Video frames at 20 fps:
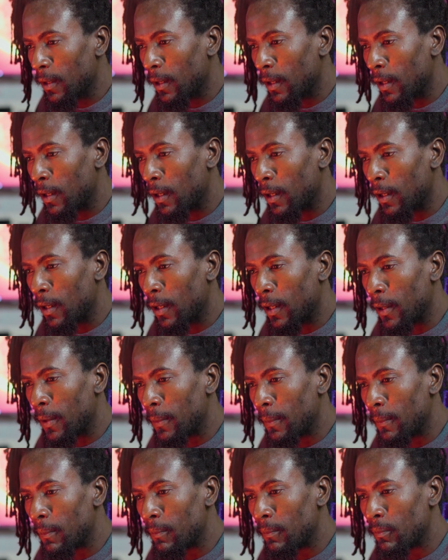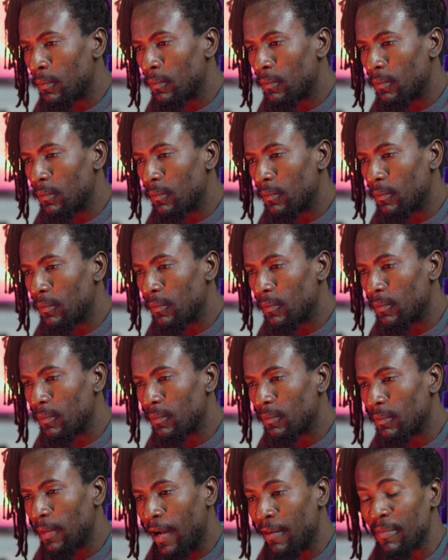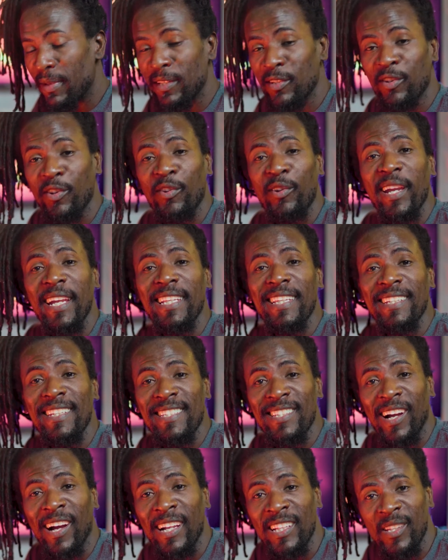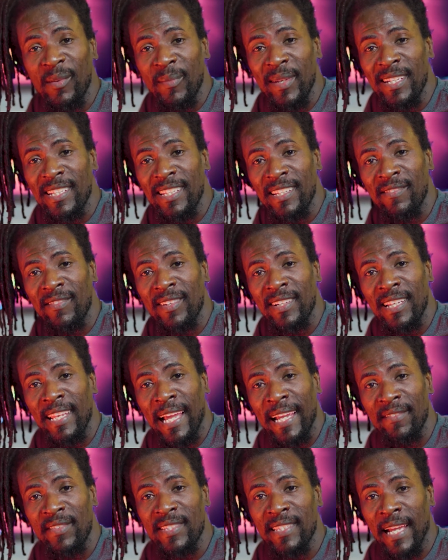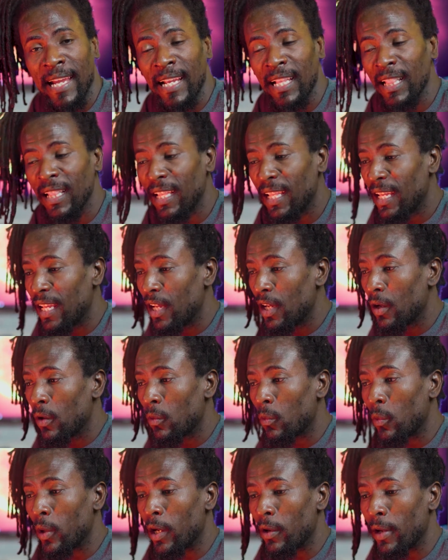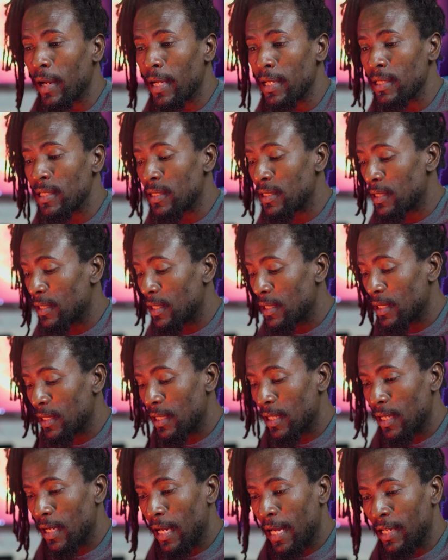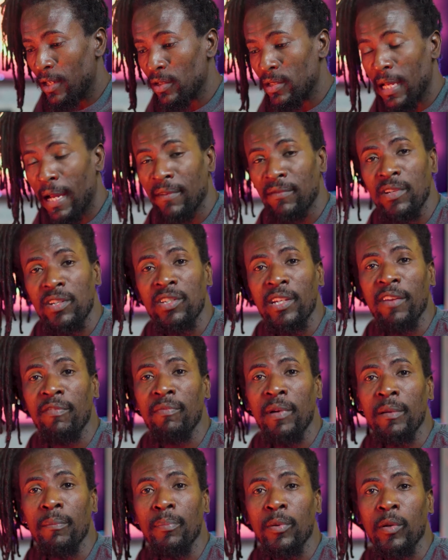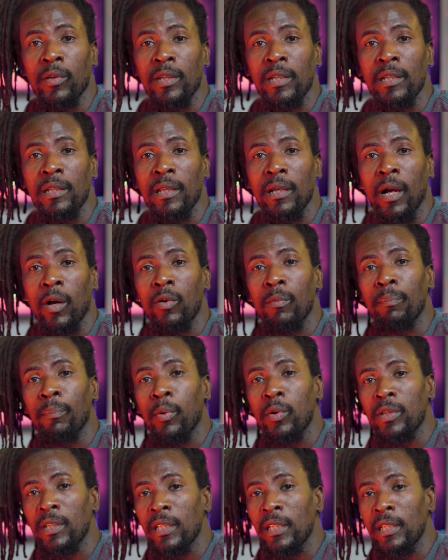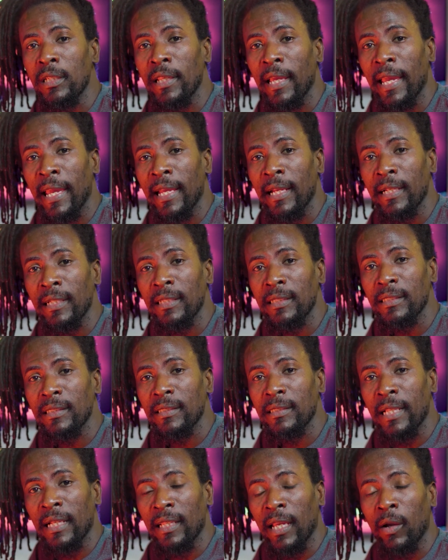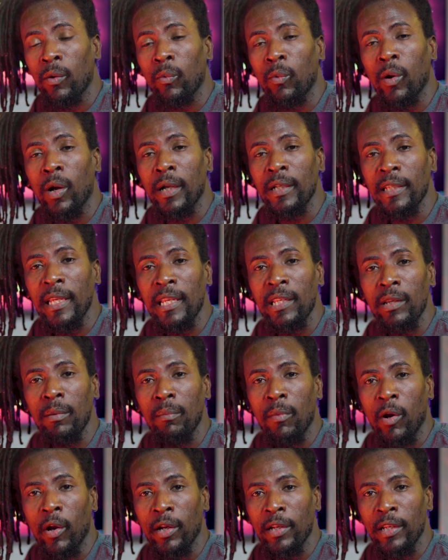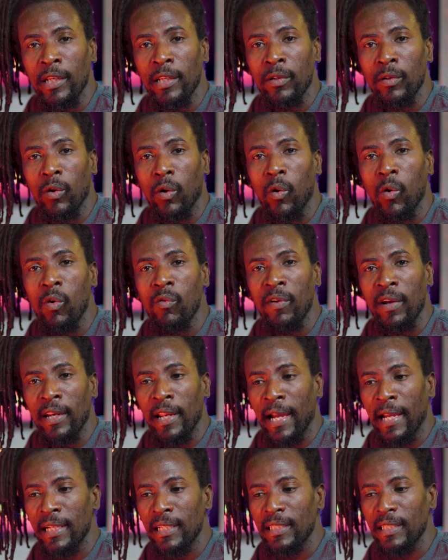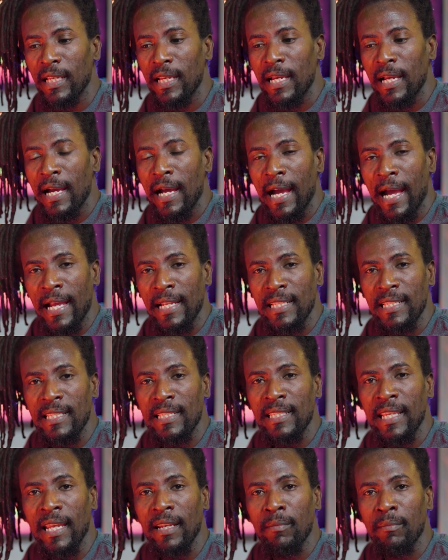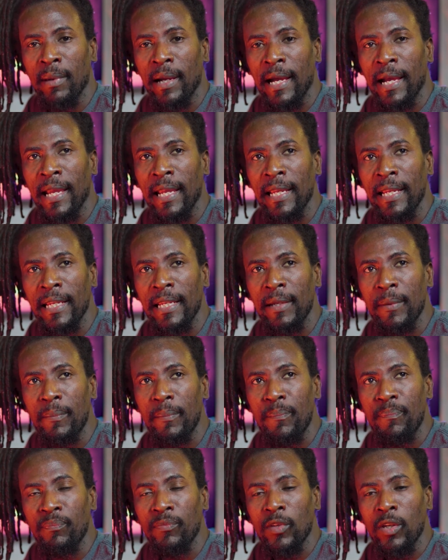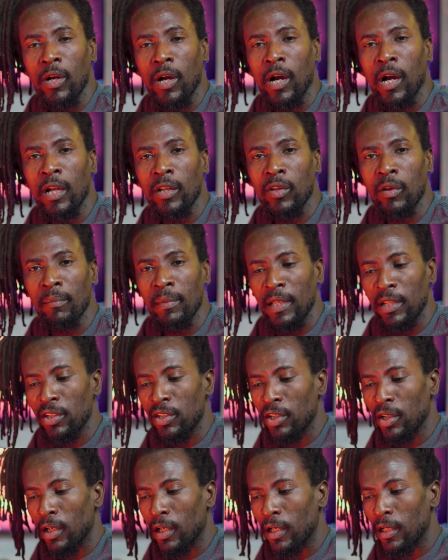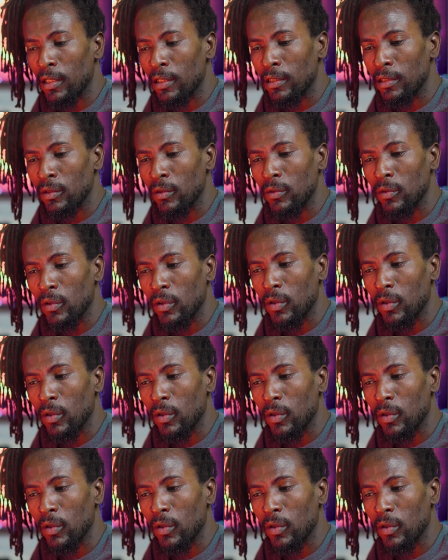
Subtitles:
I've been creating this automated lifestyle, whereas I just have the Chefman plug-in. I would put in the eggs that I want in the morning overnight and set my automation